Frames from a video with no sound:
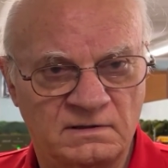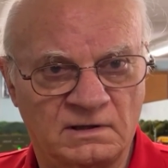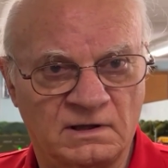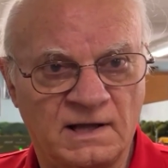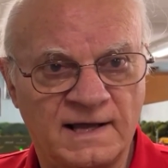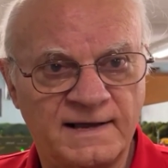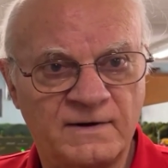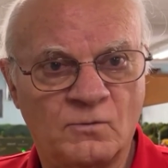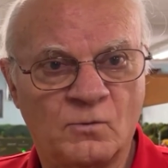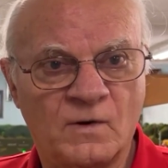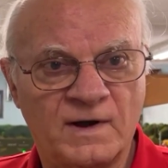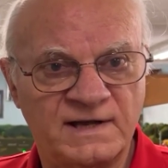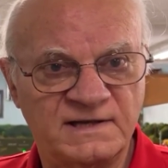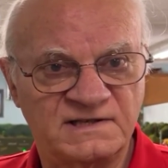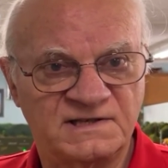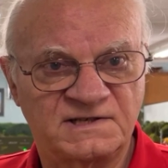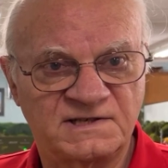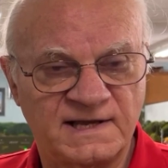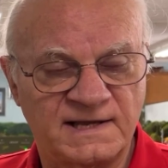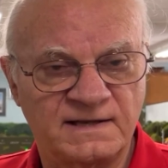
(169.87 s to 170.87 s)
lightweight
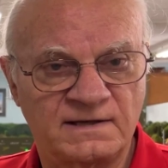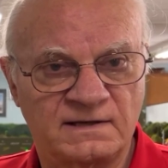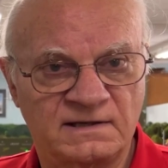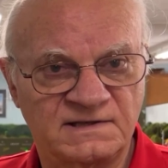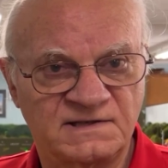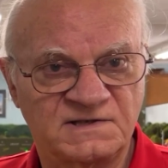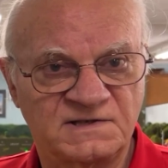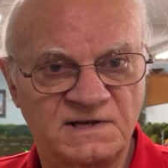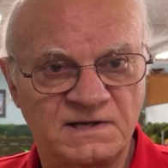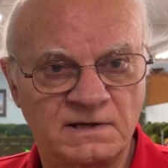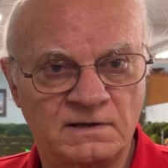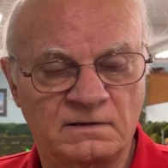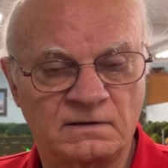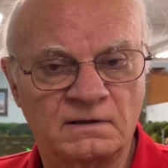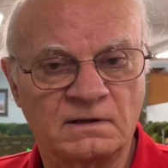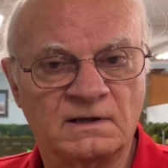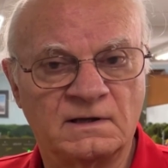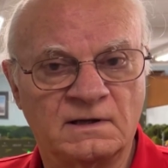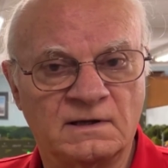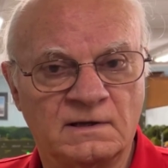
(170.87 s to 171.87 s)
stainless steel
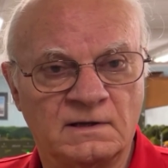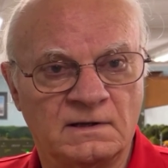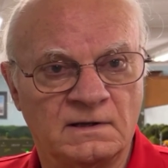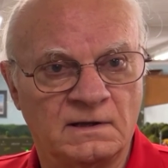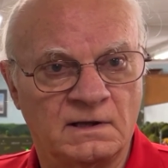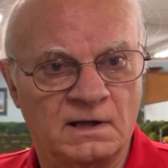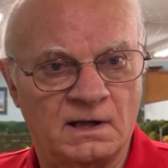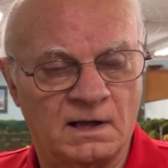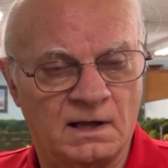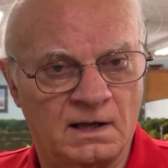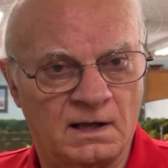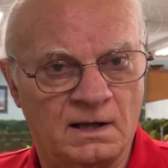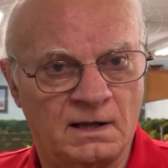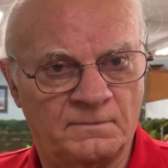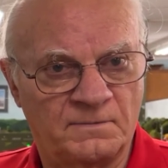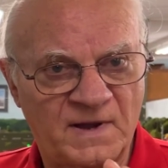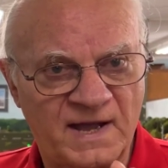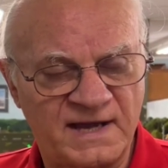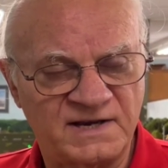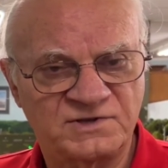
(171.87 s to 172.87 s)

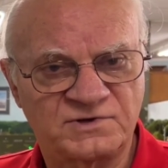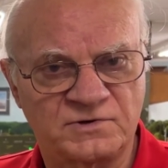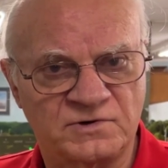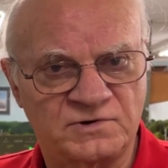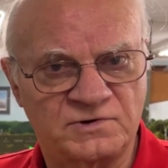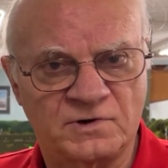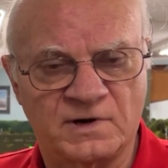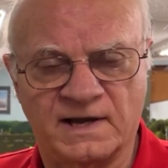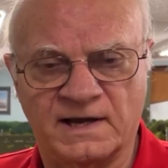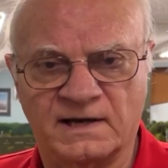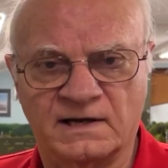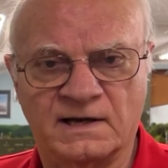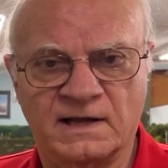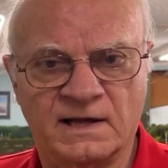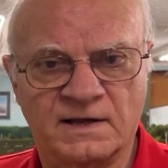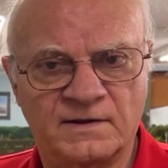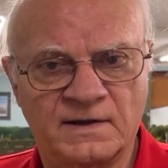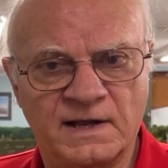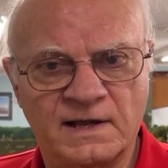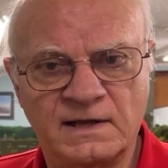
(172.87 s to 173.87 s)
passenger train,
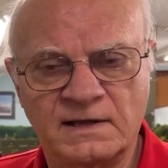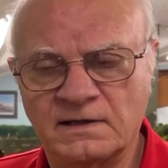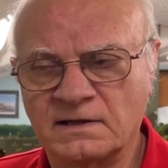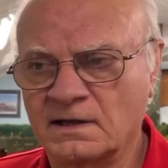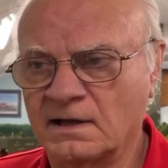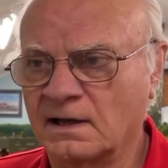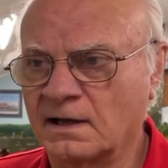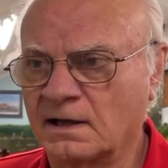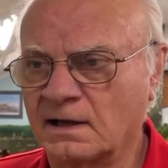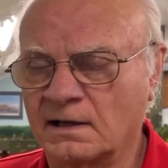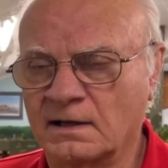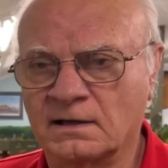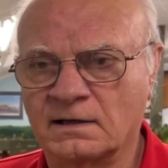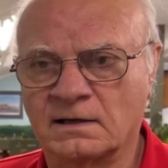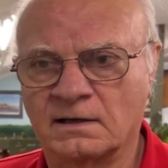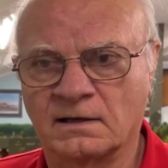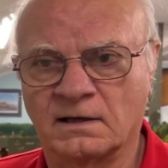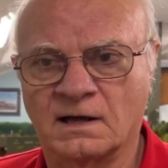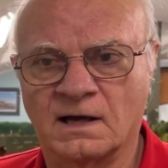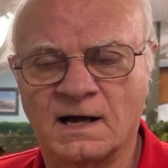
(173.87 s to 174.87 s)
and they
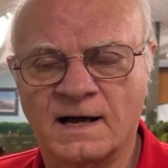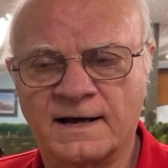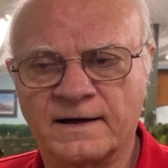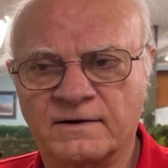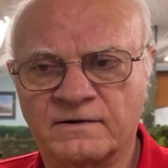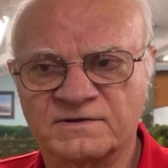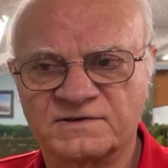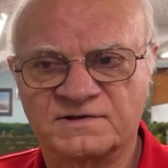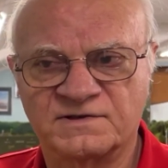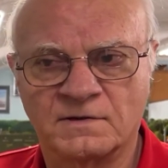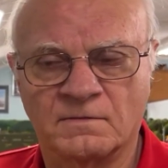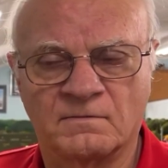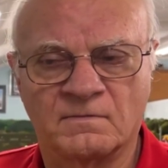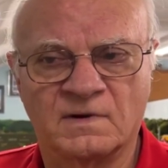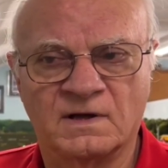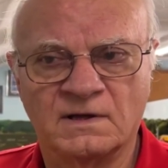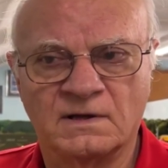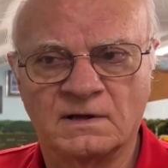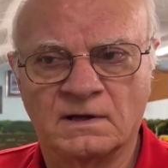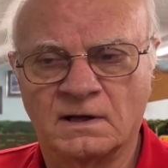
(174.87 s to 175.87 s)
hired some
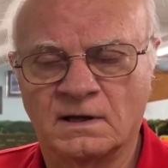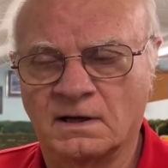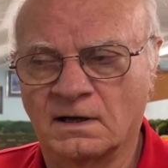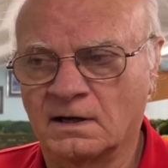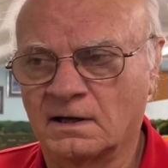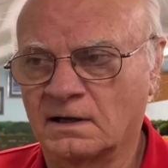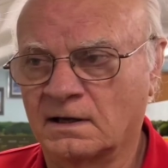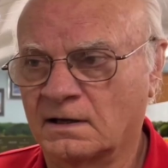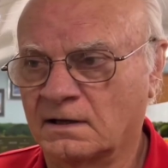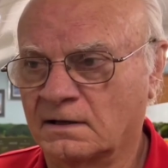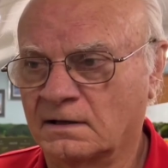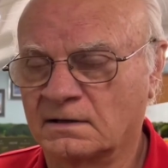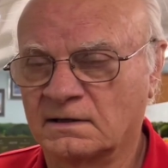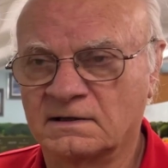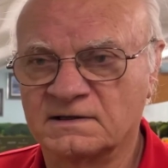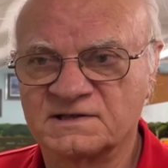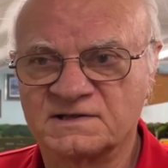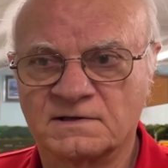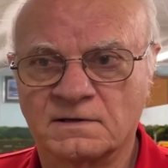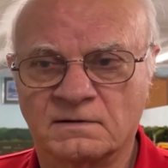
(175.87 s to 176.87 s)

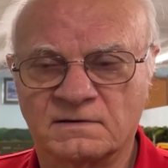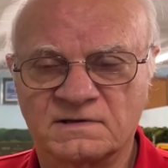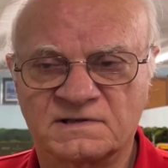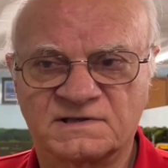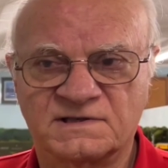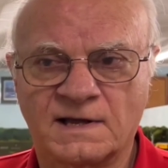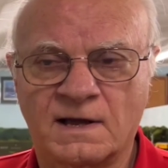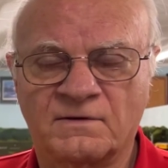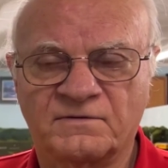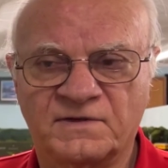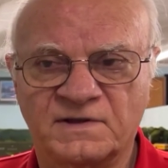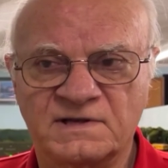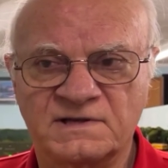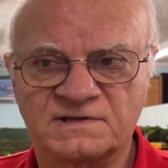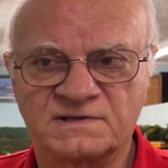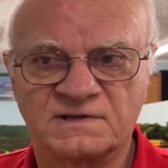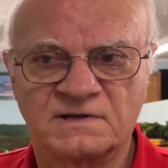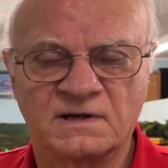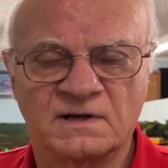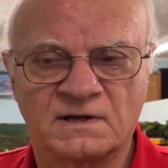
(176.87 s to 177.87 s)

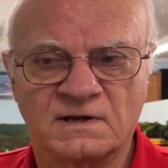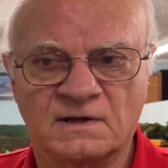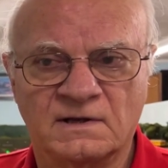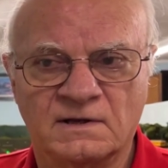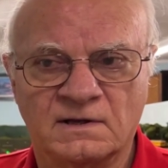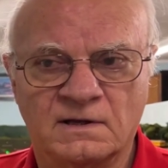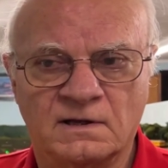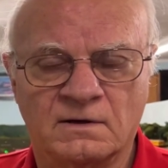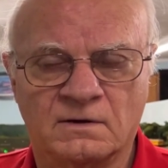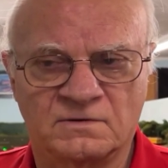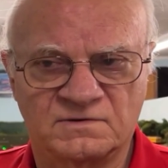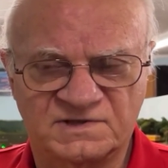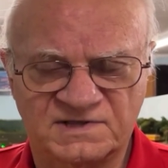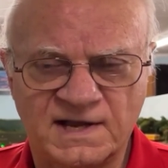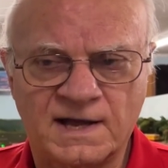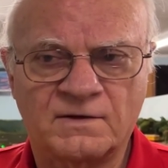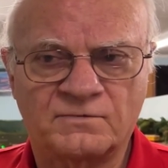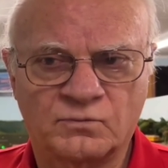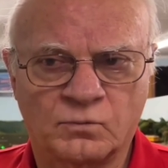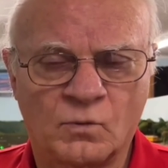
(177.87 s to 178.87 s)
southeast or
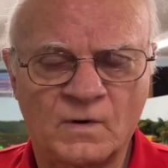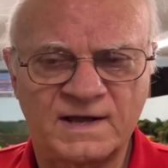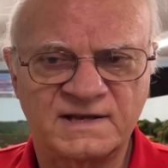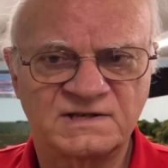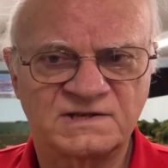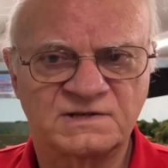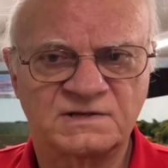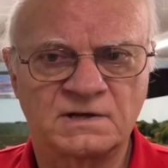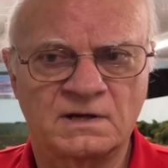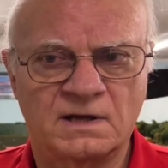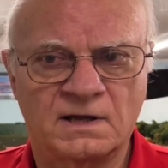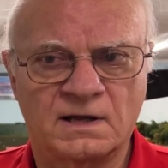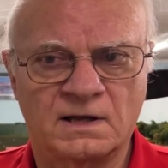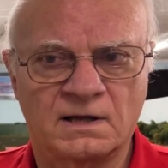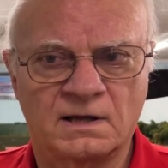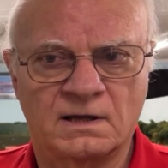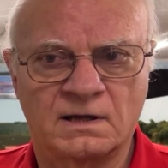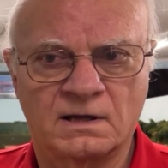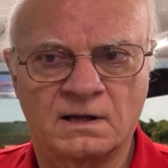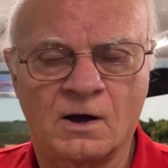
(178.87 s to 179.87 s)
southwest
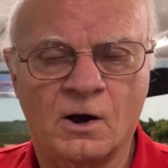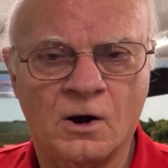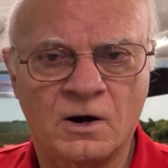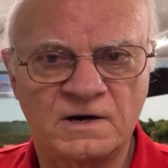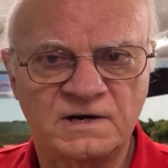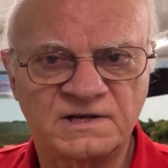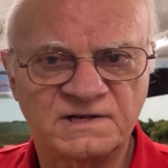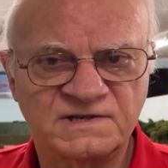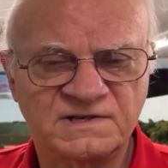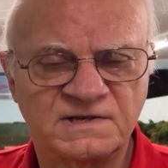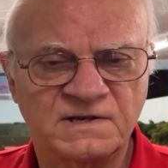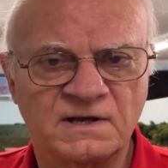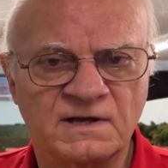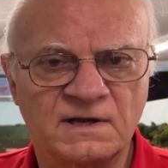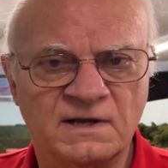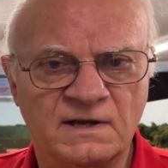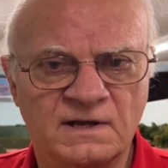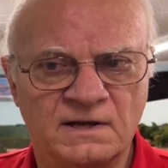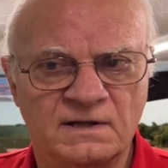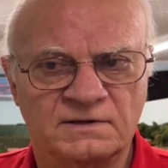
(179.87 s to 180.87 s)
artist
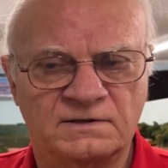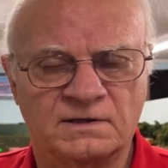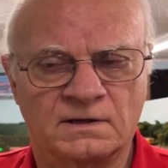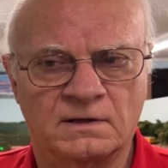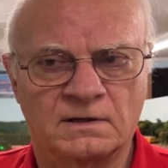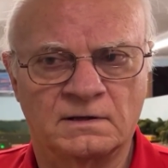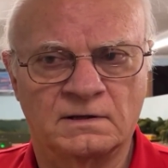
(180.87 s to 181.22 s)
to